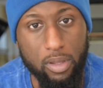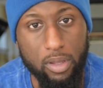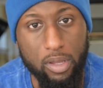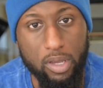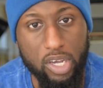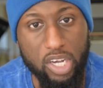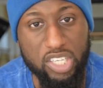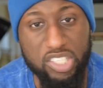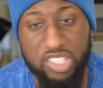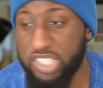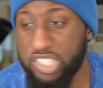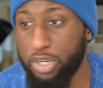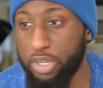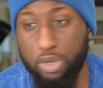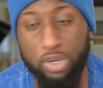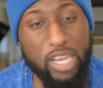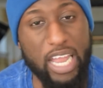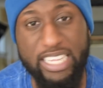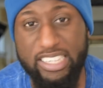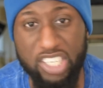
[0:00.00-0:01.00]
considered
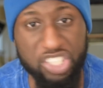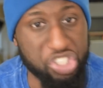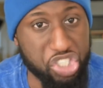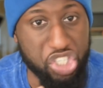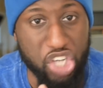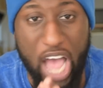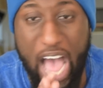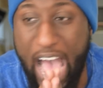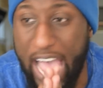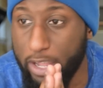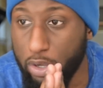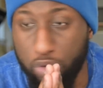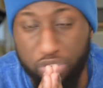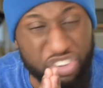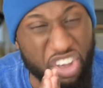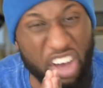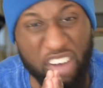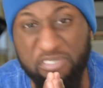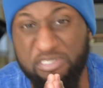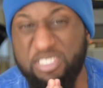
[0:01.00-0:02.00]
like the child
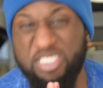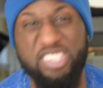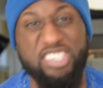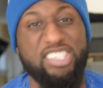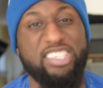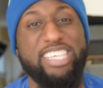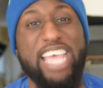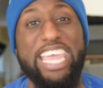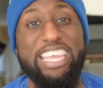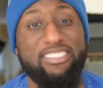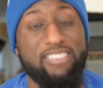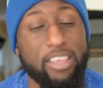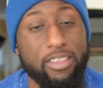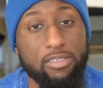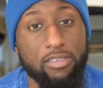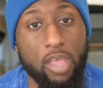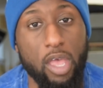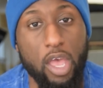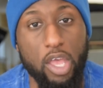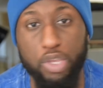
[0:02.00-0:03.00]
of
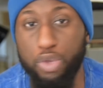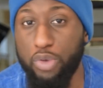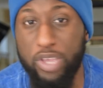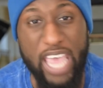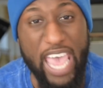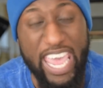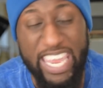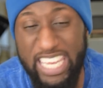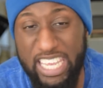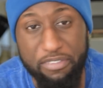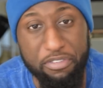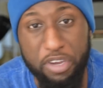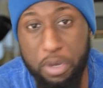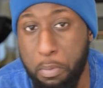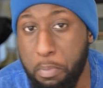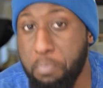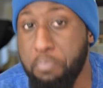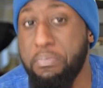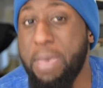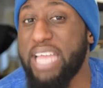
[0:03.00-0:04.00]
Satan. You can't
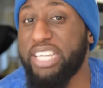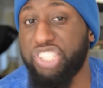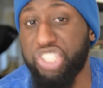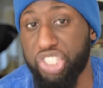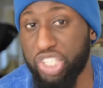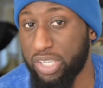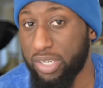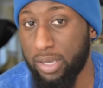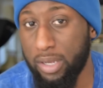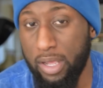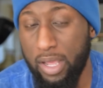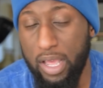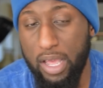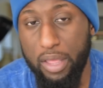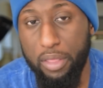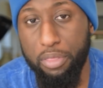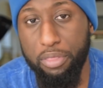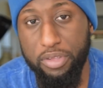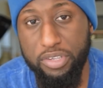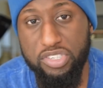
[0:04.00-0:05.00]
even mention
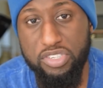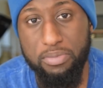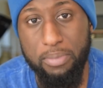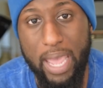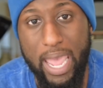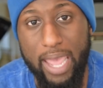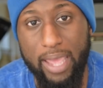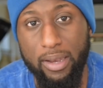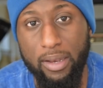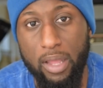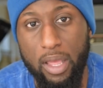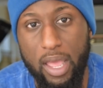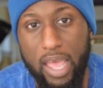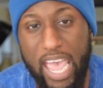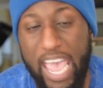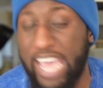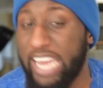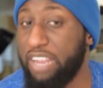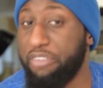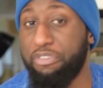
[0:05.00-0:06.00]
this man.
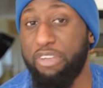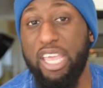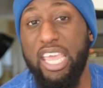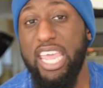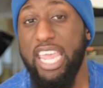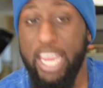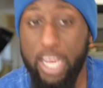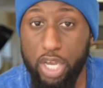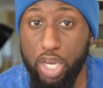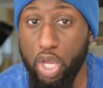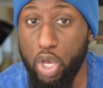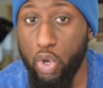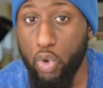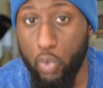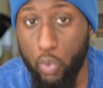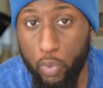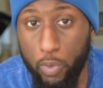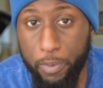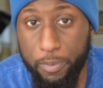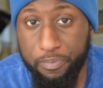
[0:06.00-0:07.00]
And if he knew
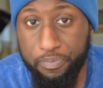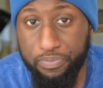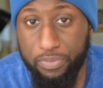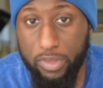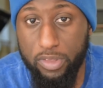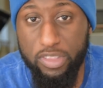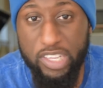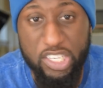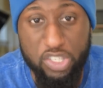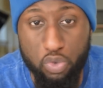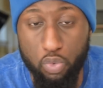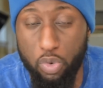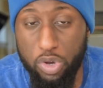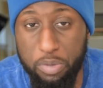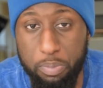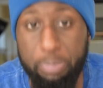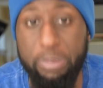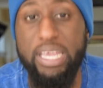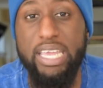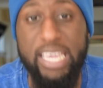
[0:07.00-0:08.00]
this
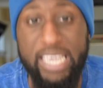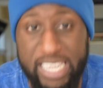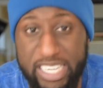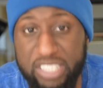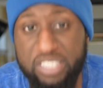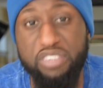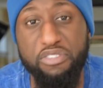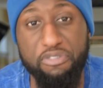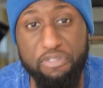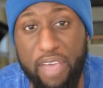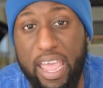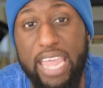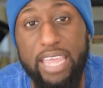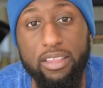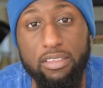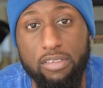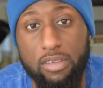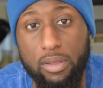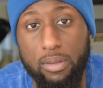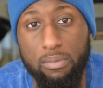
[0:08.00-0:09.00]
would be his
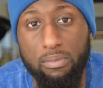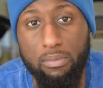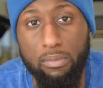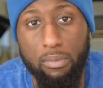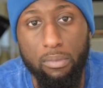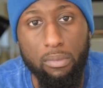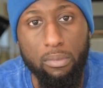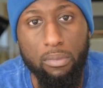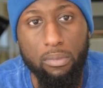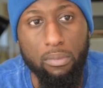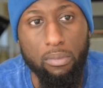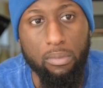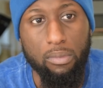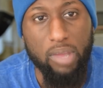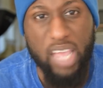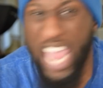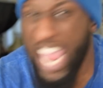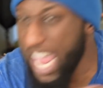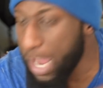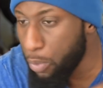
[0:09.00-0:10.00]
fate,
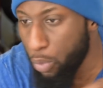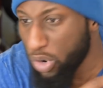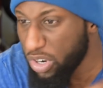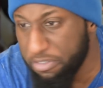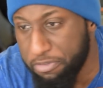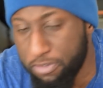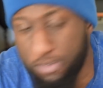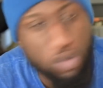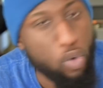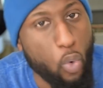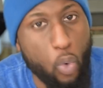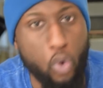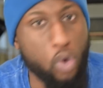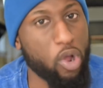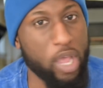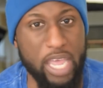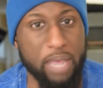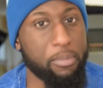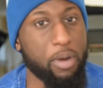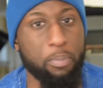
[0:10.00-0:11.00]
it would have tore
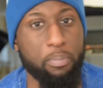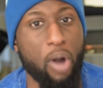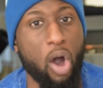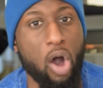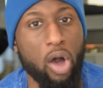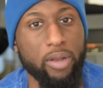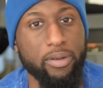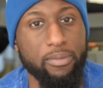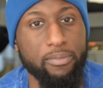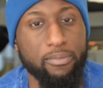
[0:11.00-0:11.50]
him apart.